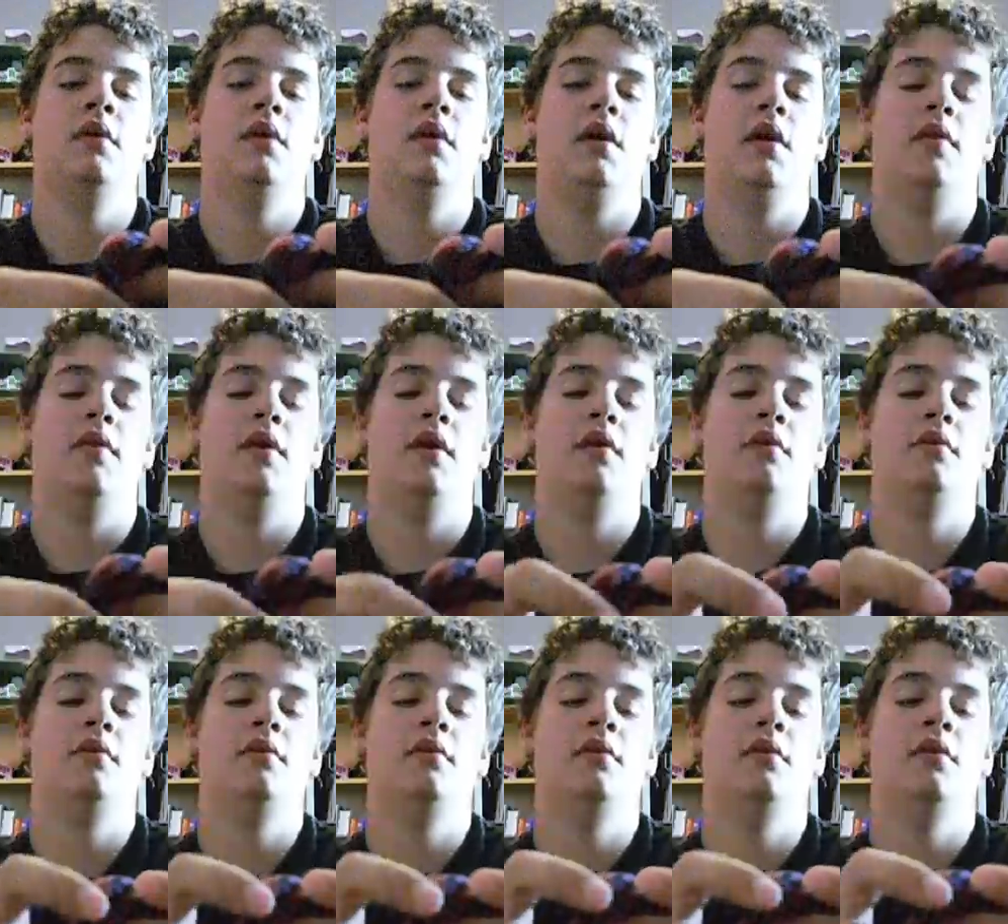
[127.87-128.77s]
and then
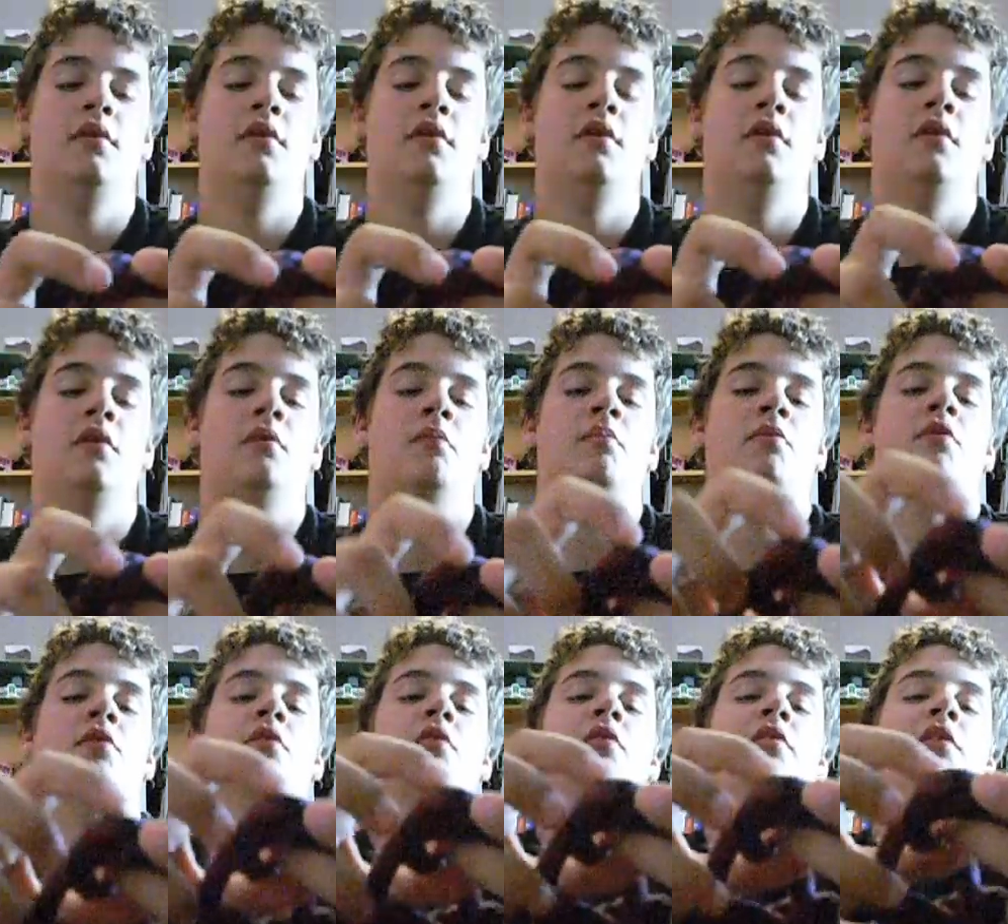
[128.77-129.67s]

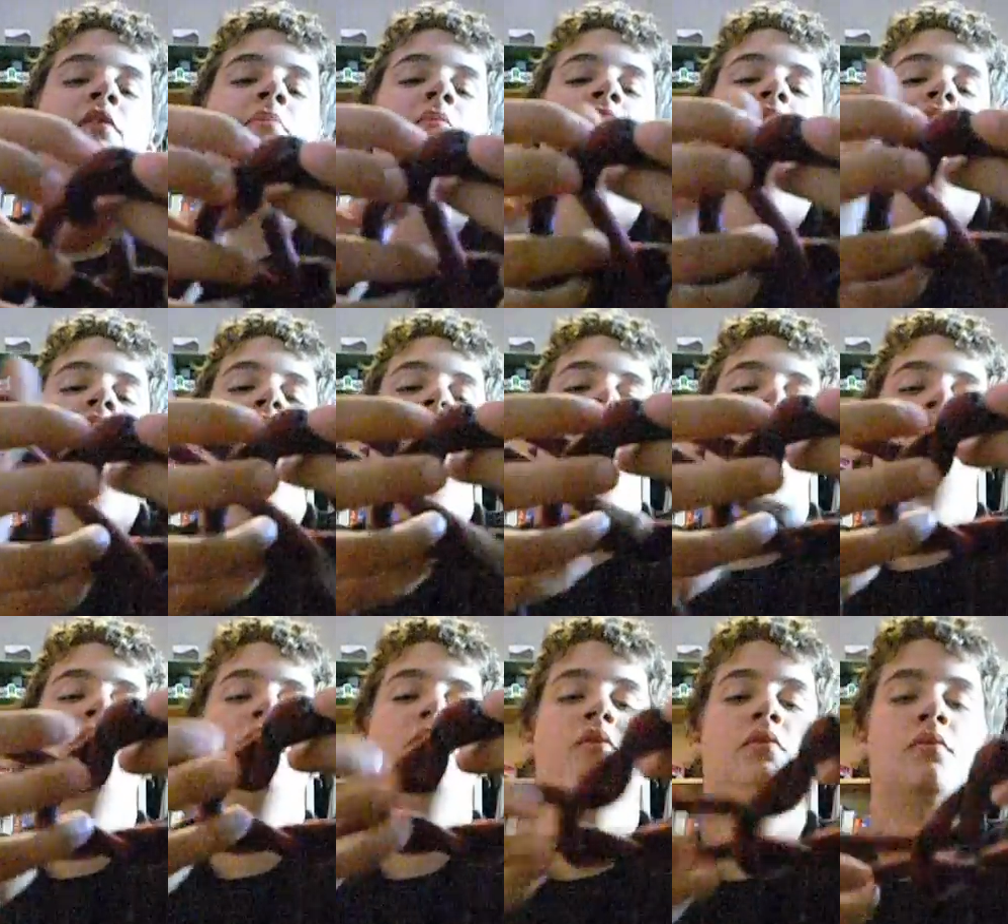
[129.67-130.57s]
slip the end
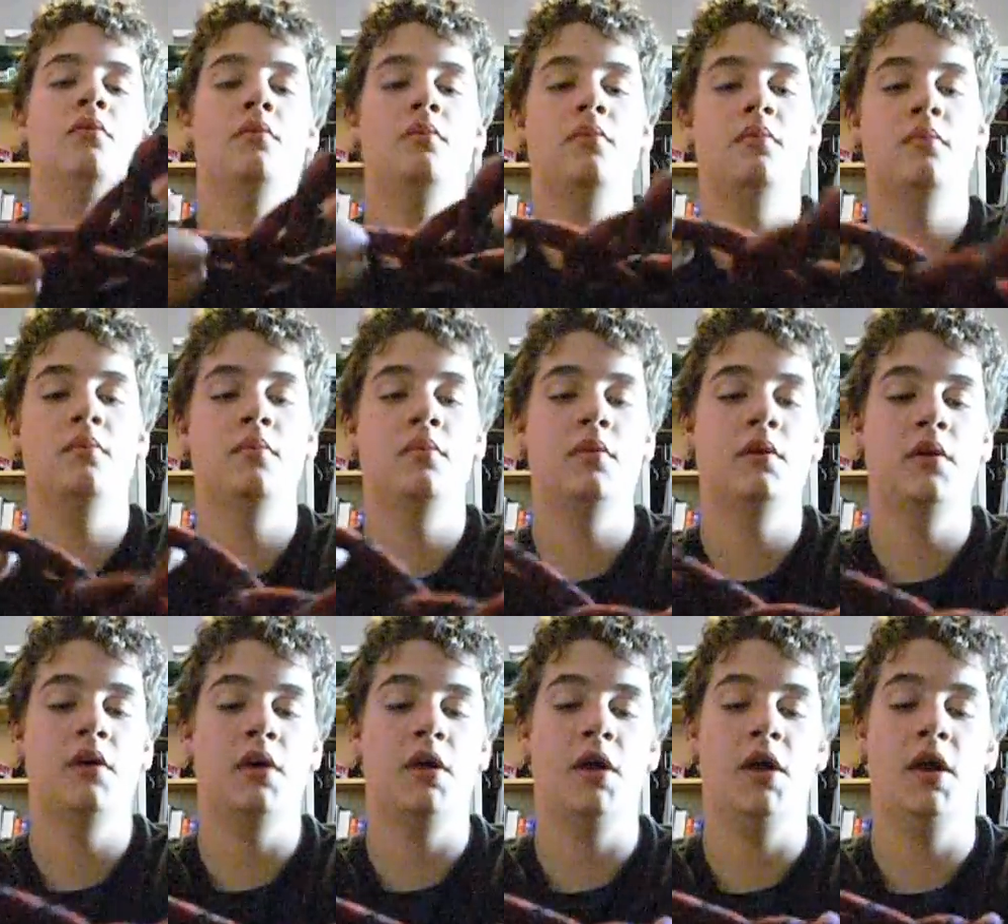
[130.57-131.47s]
through
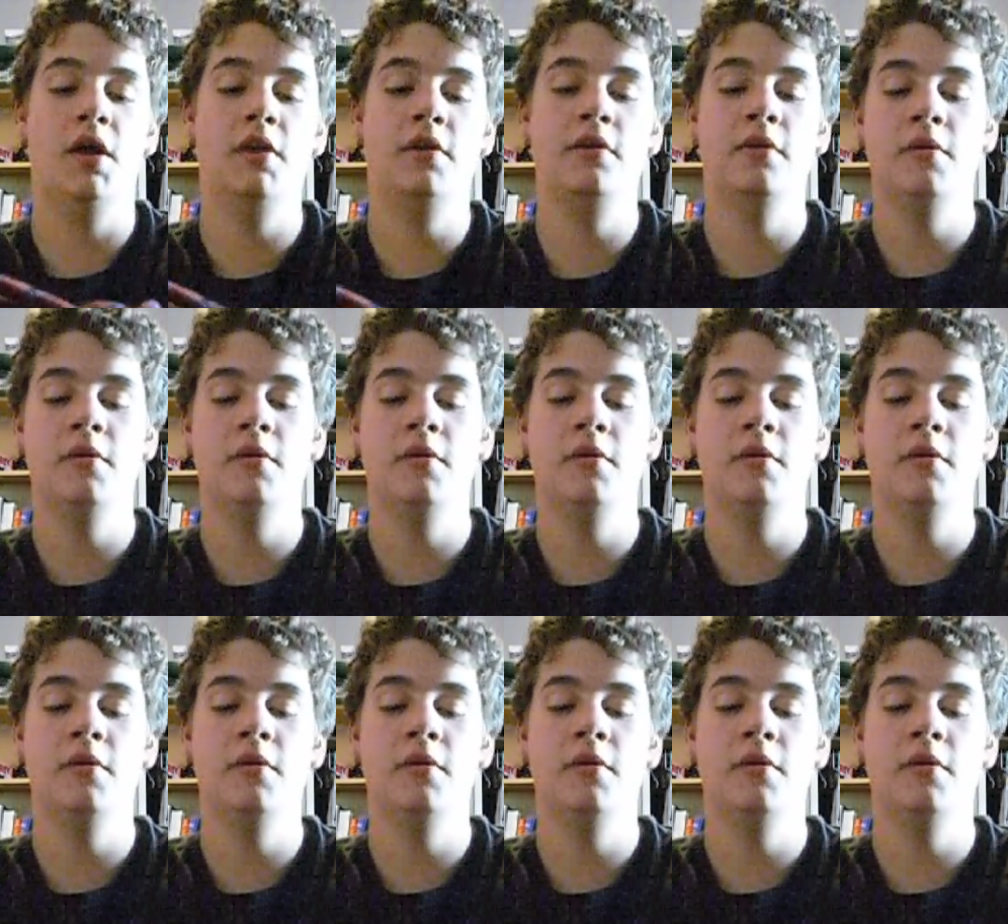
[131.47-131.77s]
and